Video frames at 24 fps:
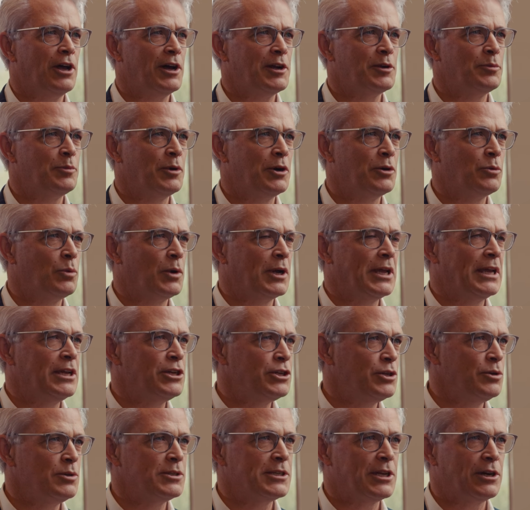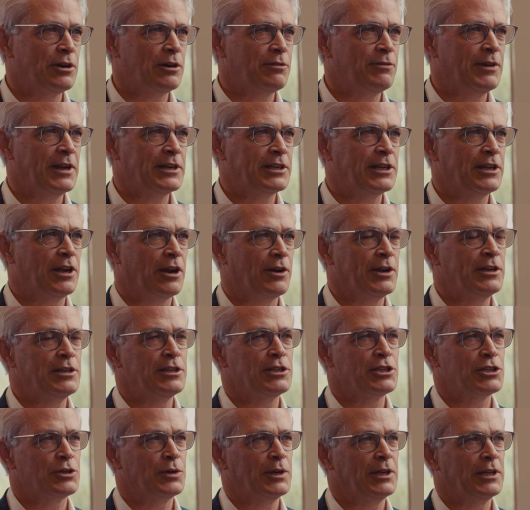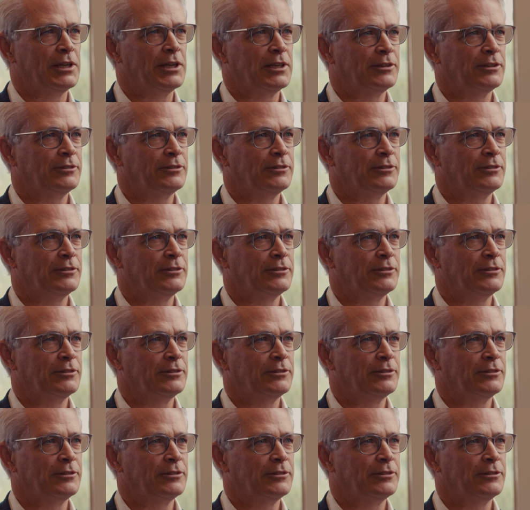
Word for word: a lot about issues that are affecting our industry.